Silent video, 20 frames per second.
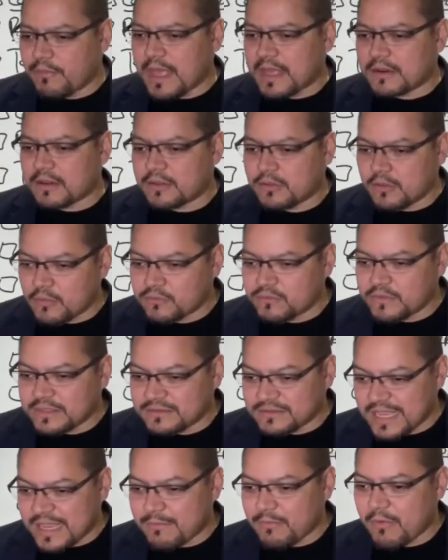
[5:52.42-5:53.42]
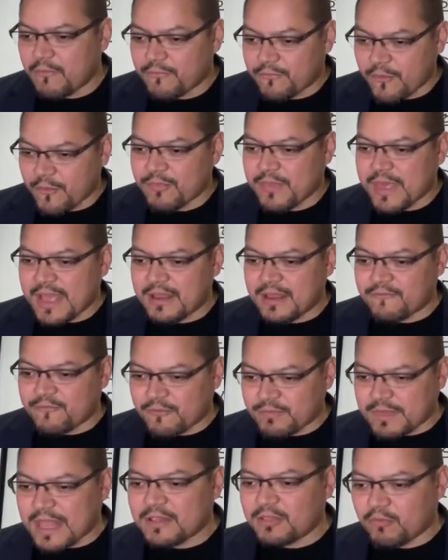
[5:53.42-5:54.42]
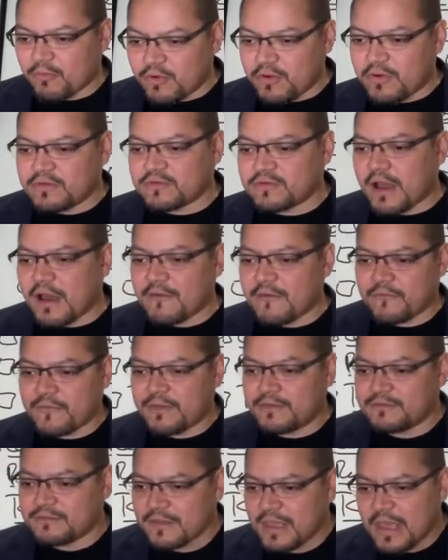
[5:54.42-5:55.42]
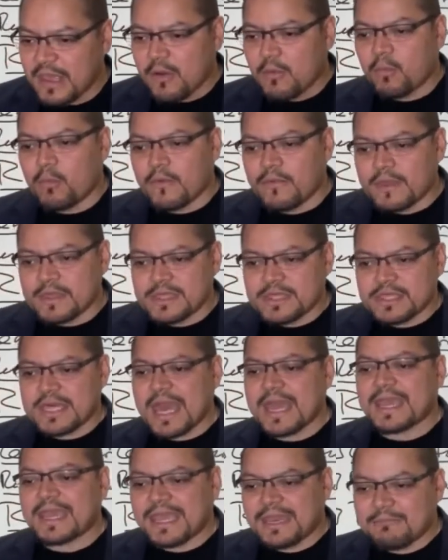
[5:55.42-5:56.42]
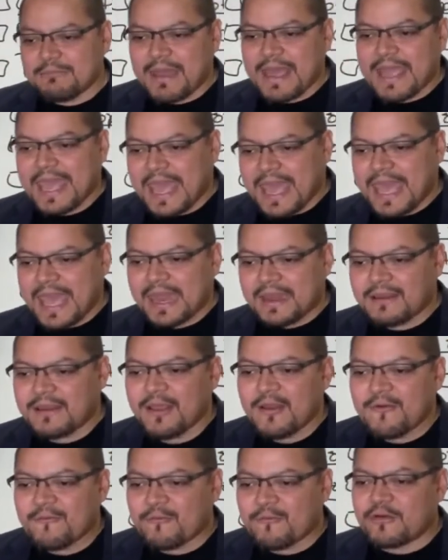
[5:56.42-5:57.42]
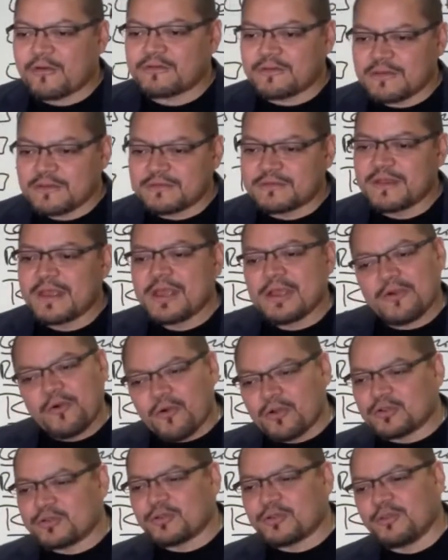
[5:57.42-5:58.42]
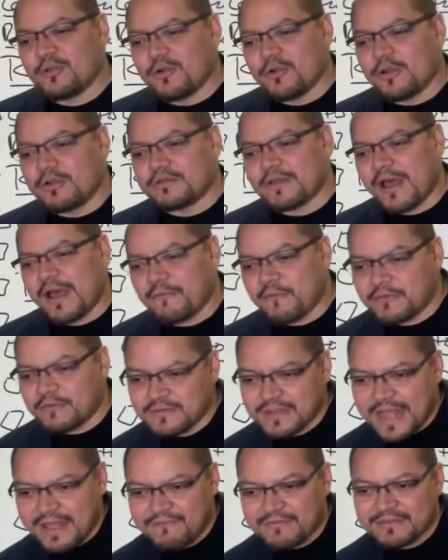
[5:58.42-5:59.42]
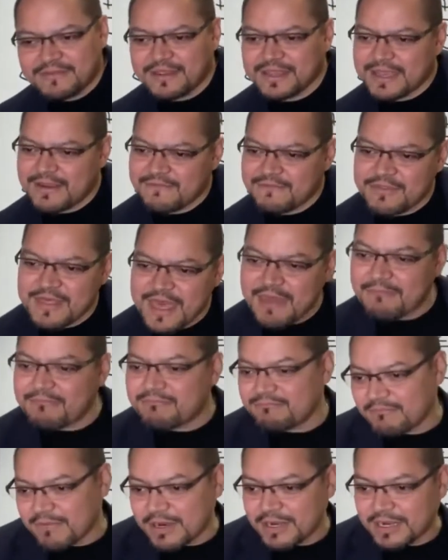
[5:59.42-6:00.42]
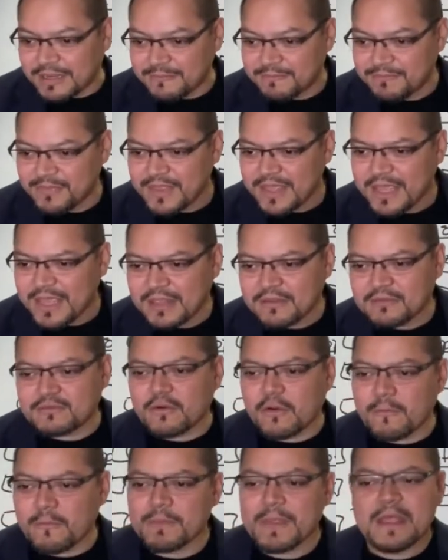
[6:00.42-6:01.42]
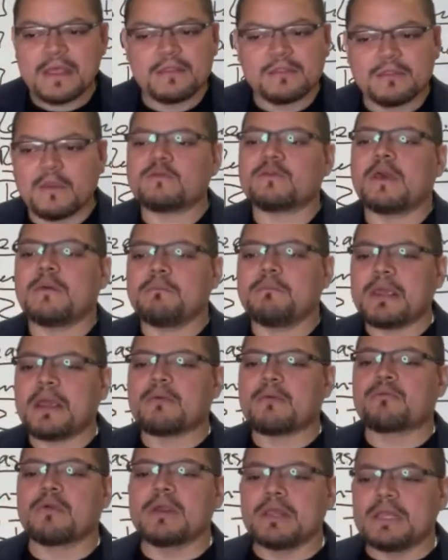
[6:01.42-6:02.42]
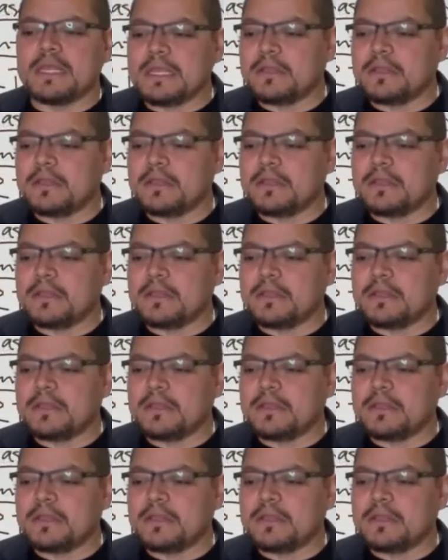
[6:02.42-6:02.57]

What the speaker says: closing table, from that lawyer's office with a check in my hand versus going to the lawyer's office and having to give them money. And so this can be a really